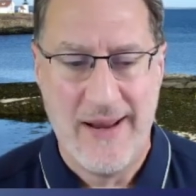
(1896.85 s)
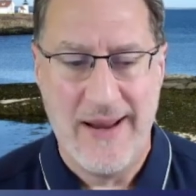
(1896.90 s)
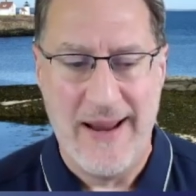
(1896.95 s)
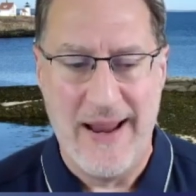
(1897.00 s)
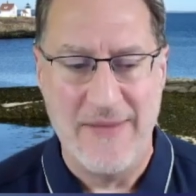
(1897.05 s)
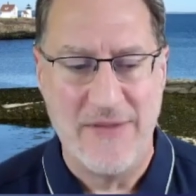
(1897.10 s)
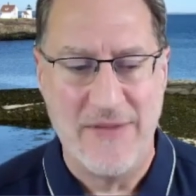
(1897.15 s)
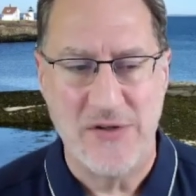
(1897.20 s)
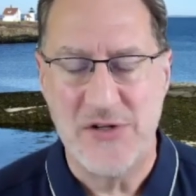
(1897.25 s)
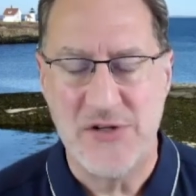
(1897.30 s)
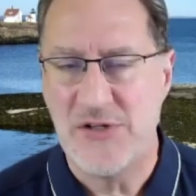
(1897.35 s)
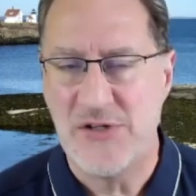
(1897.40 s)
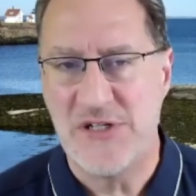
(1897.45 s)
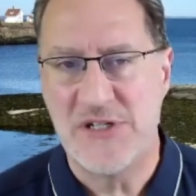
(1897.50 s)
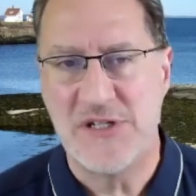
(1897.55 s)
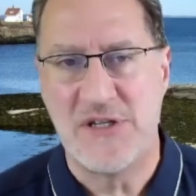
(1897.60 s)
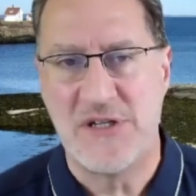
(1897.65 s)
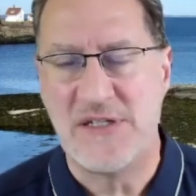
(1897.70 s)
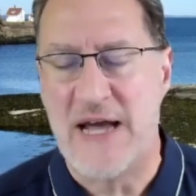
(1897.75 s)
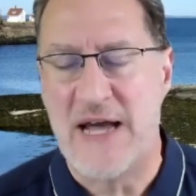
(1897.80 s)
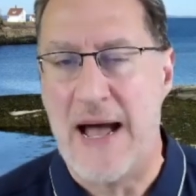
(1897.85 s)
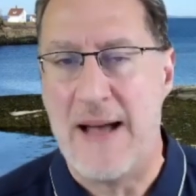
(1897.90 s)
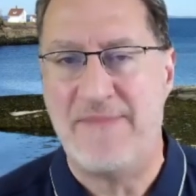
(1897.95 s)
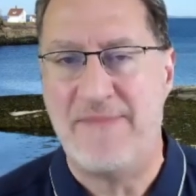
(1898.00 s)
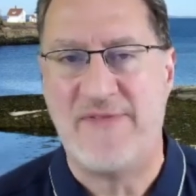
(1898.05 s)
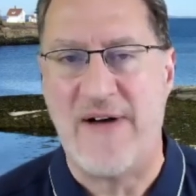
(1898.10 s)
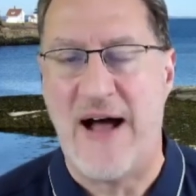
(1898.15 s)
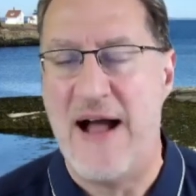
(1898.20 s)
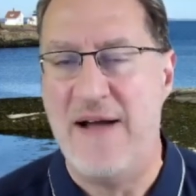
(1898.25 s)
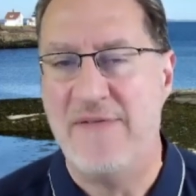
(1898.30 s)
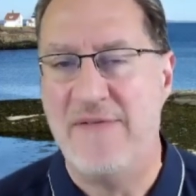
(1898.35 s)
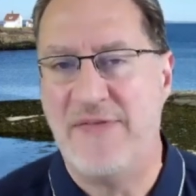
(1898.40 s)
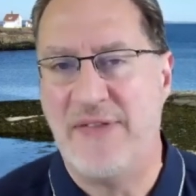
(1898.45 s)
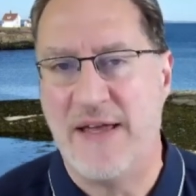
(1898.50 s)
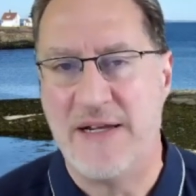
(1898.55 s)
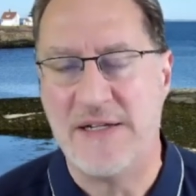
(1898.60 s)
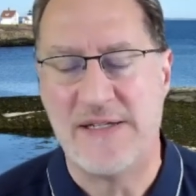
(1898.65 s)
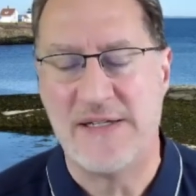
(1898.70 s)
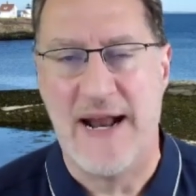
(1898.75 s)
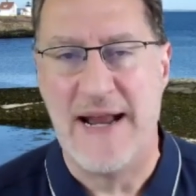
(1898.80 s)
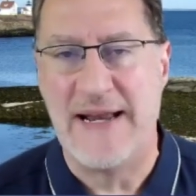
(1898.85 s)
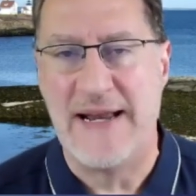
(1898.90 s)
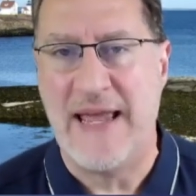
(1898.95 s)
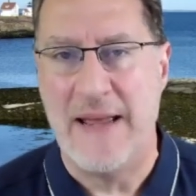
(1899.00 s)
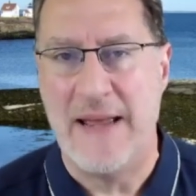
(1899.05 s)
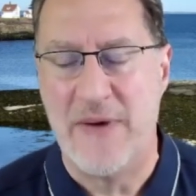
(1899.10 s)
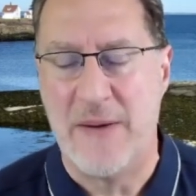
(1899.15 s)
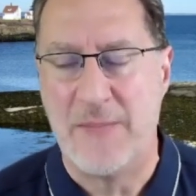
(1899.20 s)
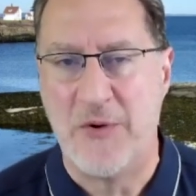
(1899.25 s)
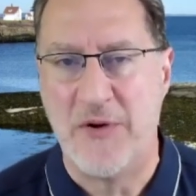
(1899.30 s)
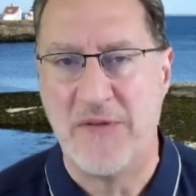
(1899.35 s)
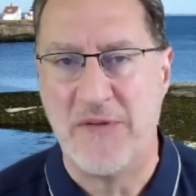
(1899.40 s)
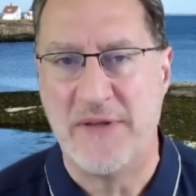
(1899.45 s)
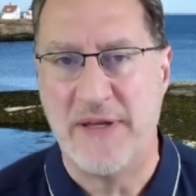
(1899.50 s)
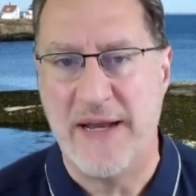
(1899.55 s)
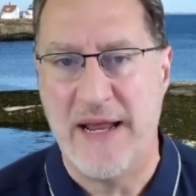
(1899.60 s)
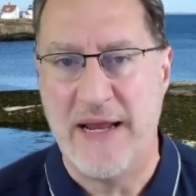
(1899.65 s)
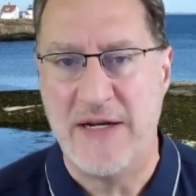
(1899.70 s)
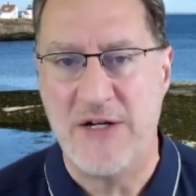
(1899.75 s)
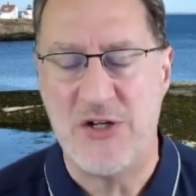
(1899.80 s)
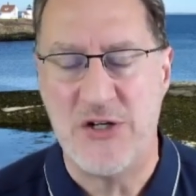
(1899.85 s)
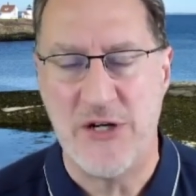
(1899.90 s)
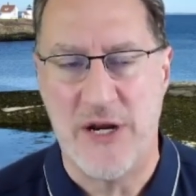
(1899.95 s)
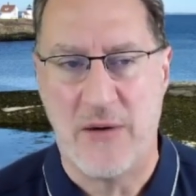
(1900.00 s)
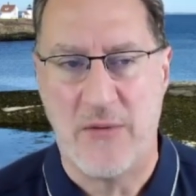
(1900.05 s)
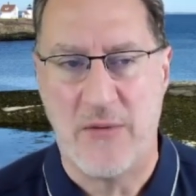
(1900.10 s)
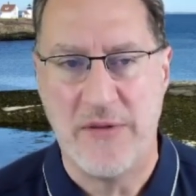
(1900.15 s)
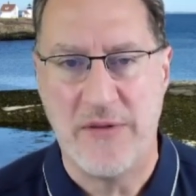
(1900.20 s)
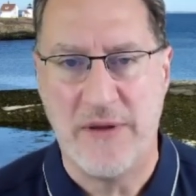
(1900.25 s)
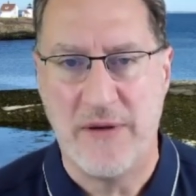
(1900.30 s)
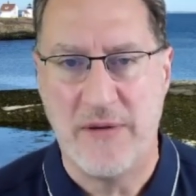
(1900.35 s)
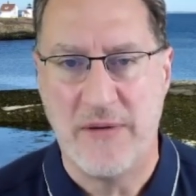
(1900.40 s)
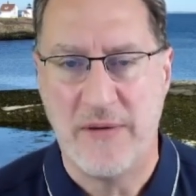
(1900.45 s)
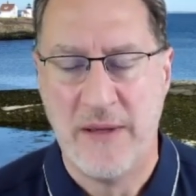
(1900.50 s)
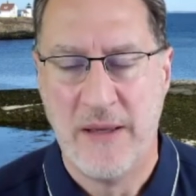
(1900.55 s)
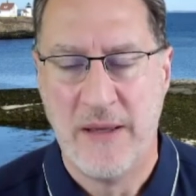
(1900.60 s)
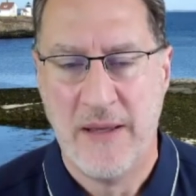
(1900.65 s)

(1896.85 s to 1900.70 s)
And those are just the top 5 things that I came up with today to share with you.